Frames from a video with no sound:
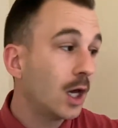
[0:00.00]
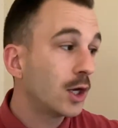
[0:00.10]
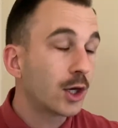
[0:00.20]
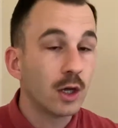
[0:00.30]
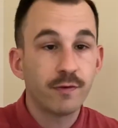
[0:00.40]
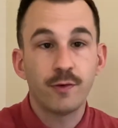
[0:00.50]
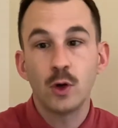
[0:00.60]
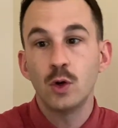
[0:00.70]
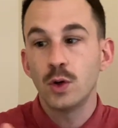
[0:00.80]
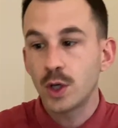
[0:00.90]
Good
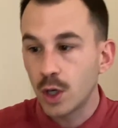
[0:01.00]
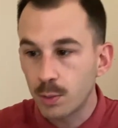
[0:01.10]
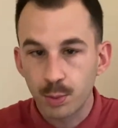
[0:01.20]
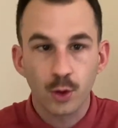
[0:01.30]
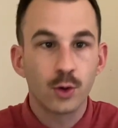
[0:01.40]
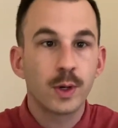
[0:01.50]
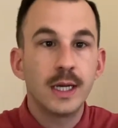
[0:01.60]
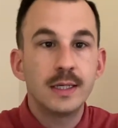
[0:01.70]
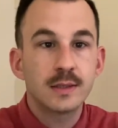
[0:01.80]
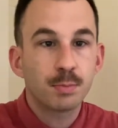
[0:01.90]
food, good
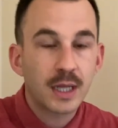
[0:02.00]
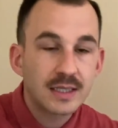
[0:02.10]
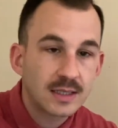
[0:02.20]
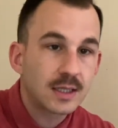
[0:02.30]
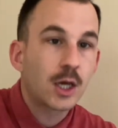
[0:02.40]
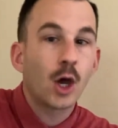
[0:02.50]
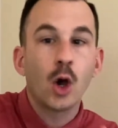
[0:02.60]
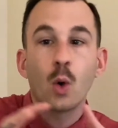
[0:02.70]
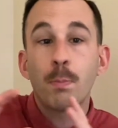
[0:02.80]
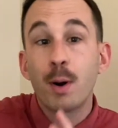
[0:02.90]
breweries, places to
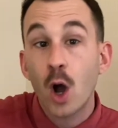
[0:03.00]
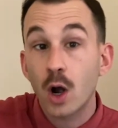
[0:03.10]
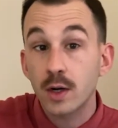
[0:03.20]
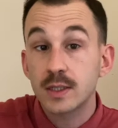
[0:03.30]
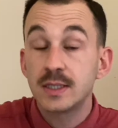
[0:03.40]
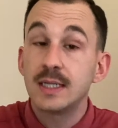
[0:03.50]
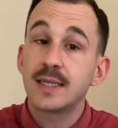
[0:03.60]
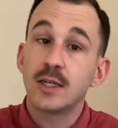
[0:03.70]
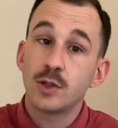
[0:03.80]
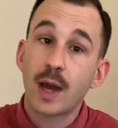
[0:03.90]
go, parks, since I
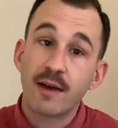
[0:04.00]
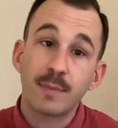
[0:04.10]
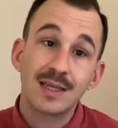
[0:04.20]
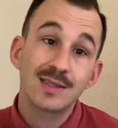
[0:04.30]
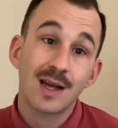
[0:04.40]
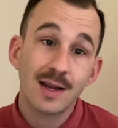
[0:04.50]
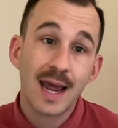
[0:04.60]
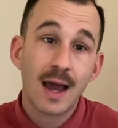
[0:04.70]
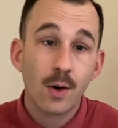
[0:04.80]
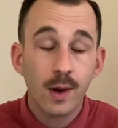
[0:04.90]
do have my son
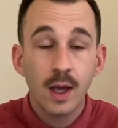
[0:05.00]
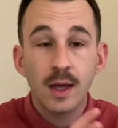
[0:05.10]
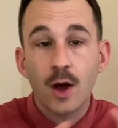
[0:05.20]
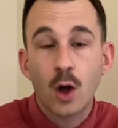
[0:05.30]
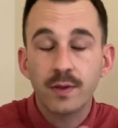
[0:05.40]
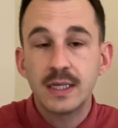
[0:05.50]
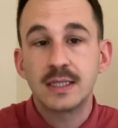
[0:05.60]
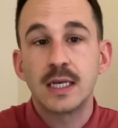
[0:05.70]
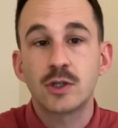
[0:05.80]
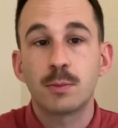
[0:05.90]
now. All these
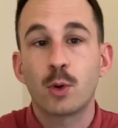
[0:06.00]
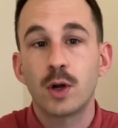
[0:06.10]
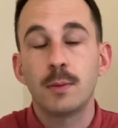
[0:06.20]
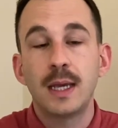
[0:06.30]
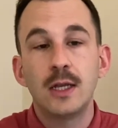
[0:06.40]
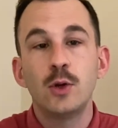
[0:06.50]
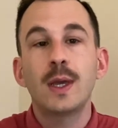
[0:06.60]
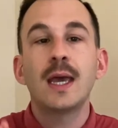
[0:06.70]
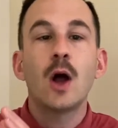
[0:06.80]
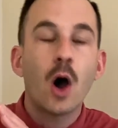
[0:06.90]
things are important to me, and you
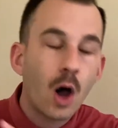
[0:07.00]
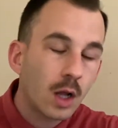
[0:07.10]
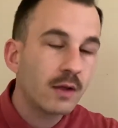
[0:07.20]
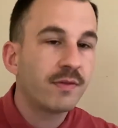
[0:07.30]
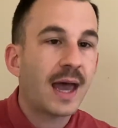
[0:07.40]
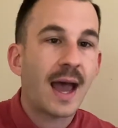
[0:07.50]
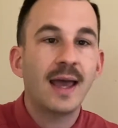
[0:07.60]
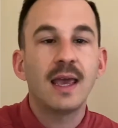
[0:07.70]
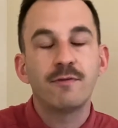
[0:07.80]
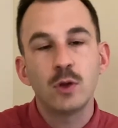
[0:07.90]
get all of
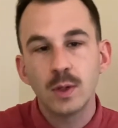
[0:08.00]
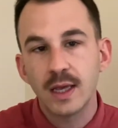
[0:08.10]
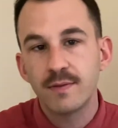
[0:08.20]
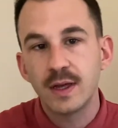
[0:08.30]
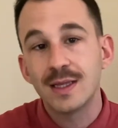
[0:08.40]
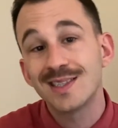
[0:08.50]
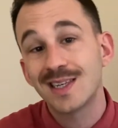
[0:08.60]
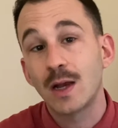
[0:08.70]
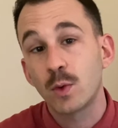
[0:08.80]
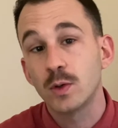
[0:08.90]
that if you live in the
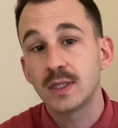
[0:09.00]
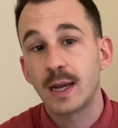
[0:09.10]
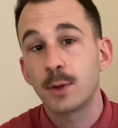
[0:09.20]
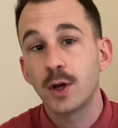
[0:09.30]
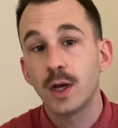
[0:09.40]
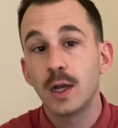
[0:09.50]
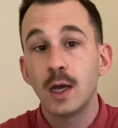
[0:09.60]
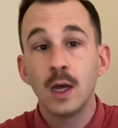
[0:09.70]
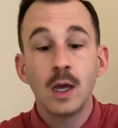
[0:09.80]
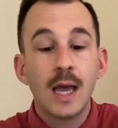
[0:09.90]
St. Rose neighborhood.
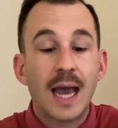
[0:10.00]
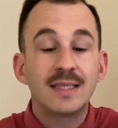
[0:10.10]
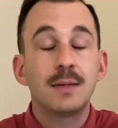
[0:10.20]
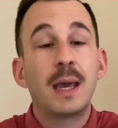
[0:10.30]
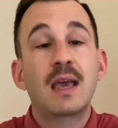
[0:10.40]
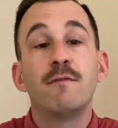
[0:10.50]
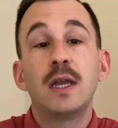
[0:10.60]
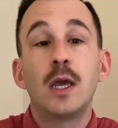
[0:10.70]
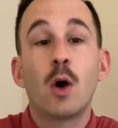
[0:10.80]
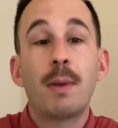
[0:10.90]
I did make a
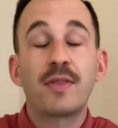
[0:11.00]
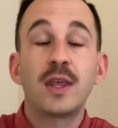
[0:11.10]
video about the